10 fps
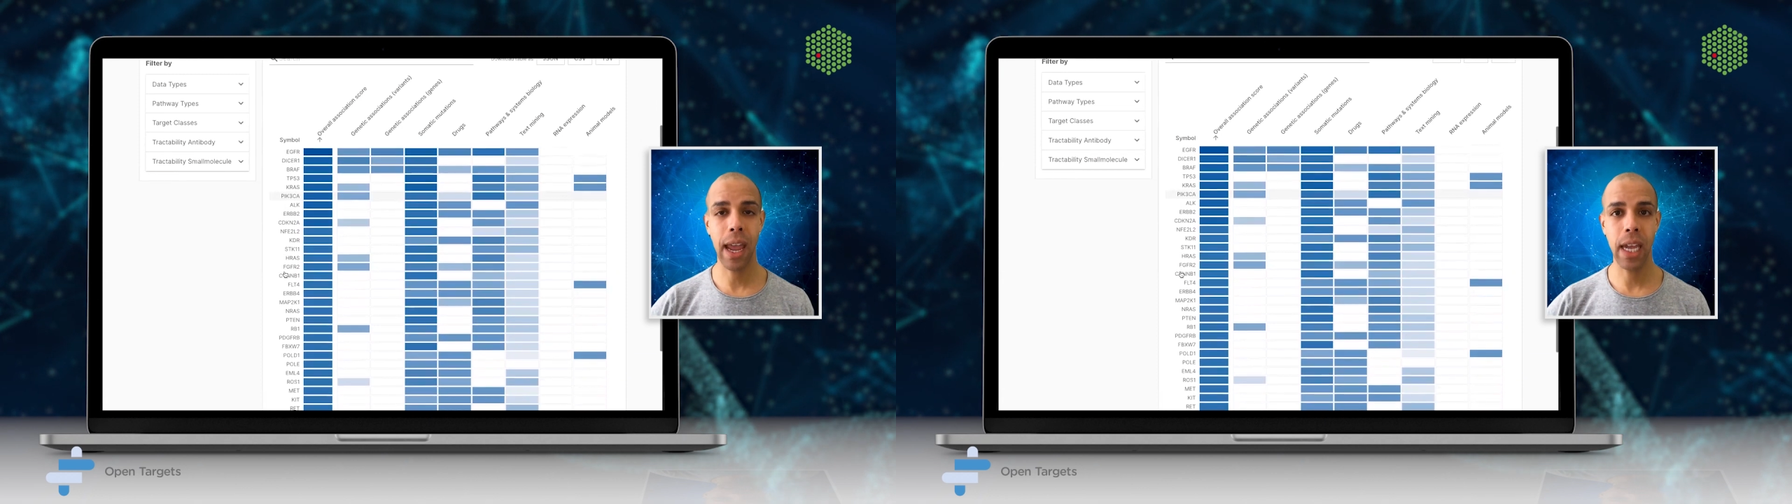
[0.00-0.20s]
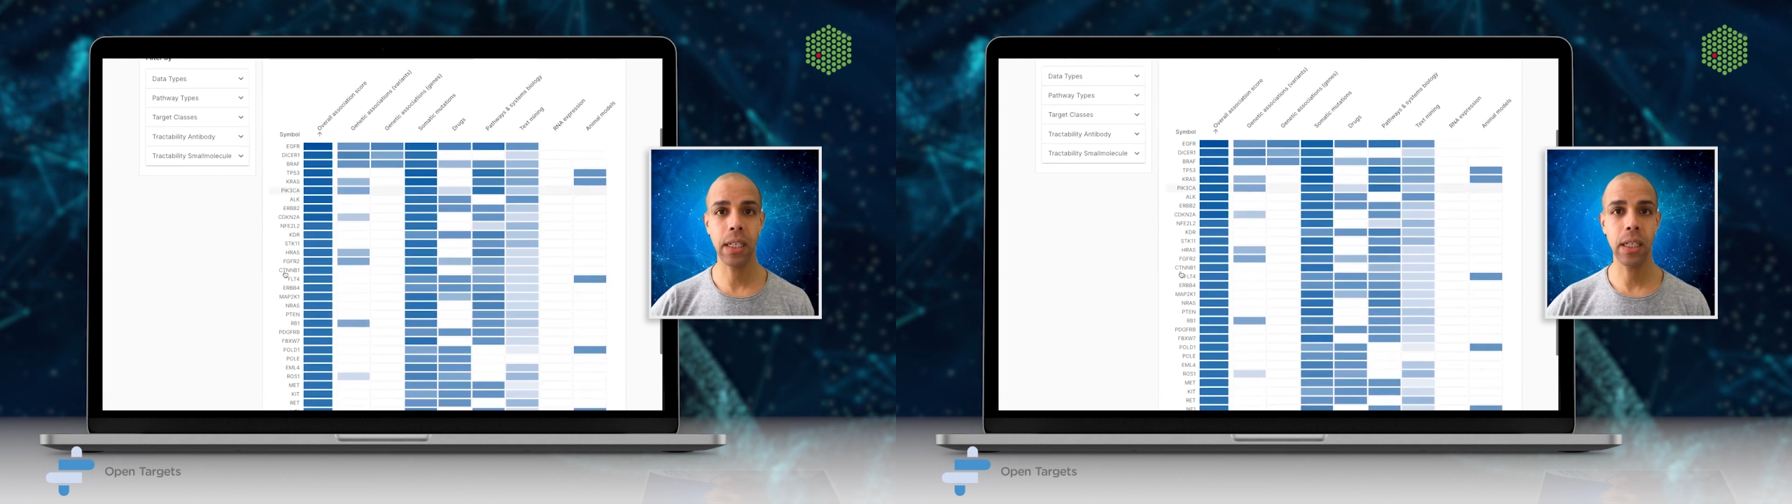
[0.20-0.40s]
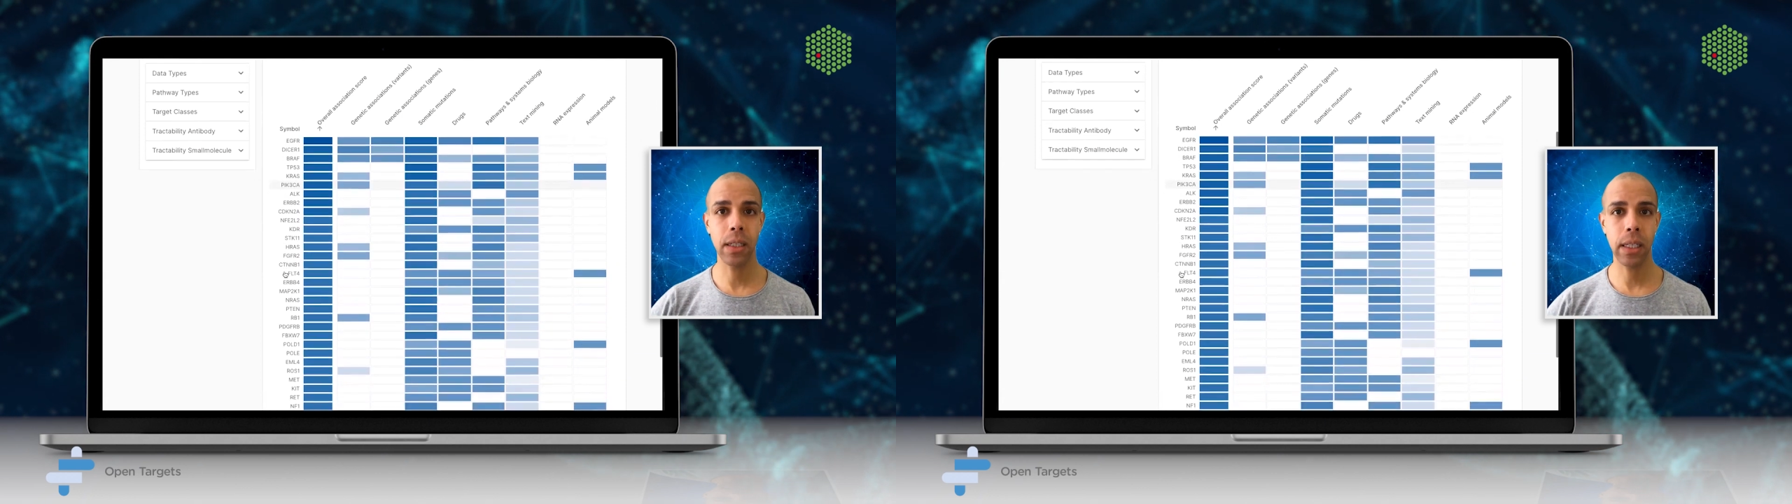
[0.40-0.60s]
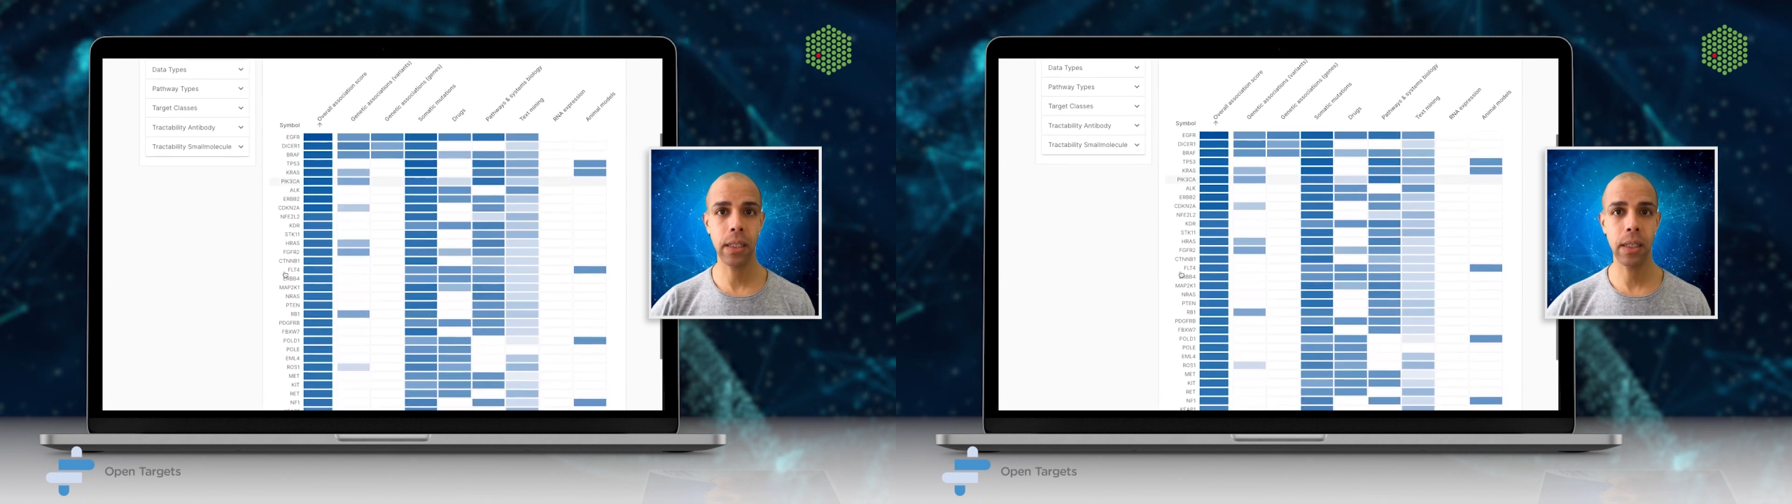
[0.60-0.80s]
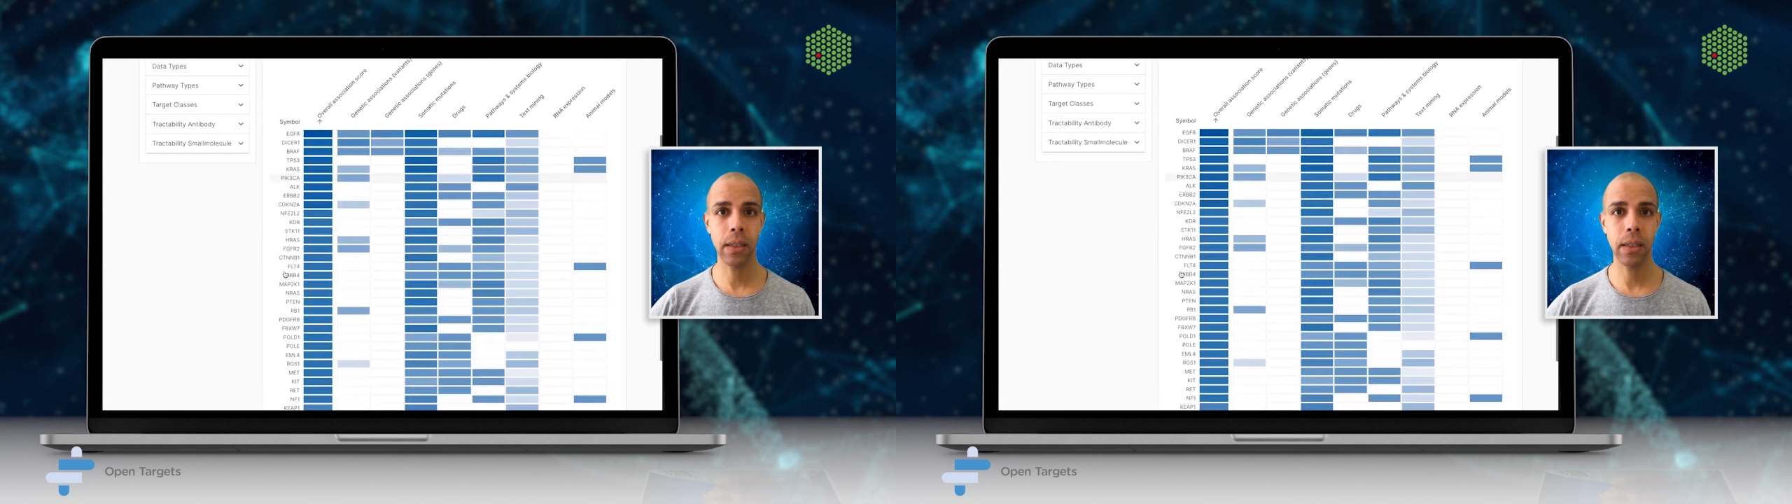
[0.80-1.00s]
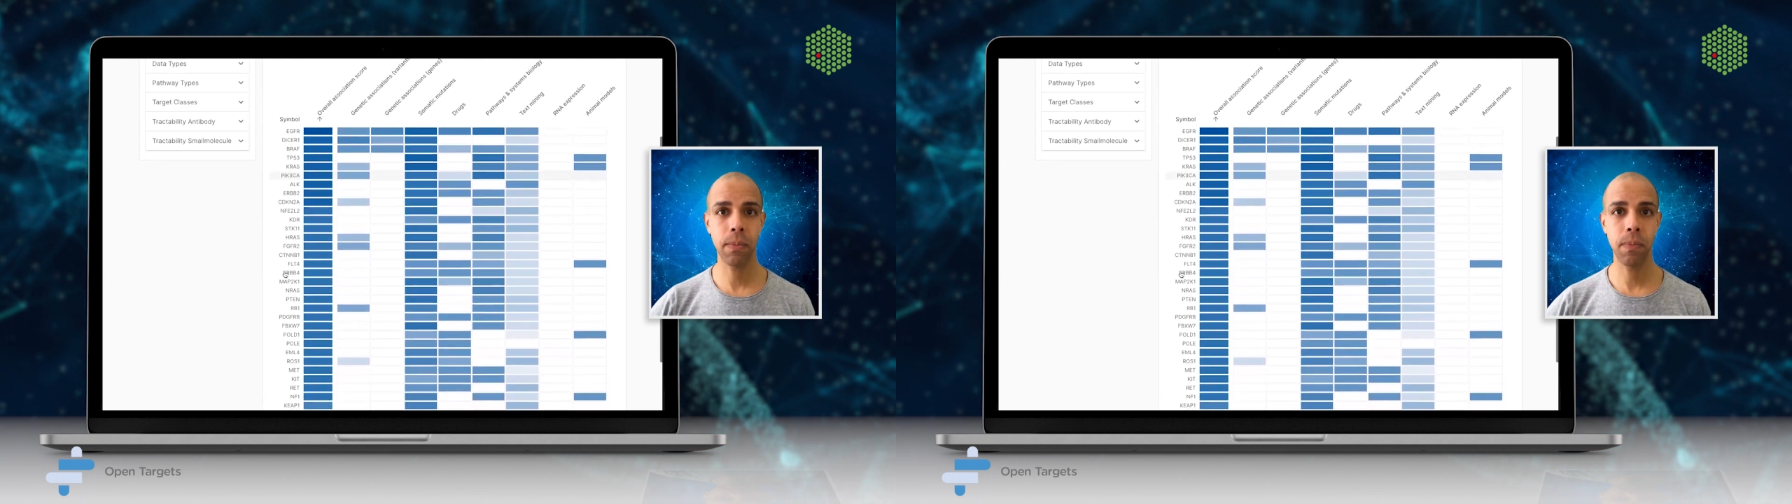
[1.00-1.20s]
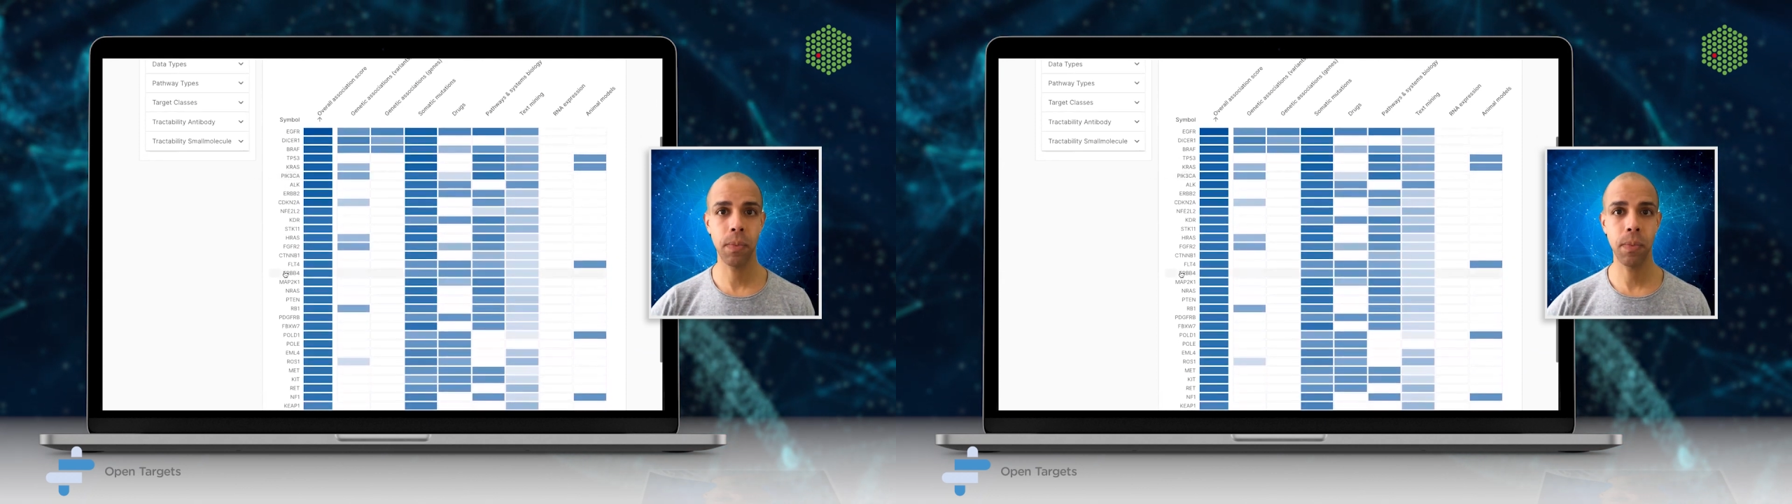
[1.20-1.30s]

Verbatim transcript: and diseases.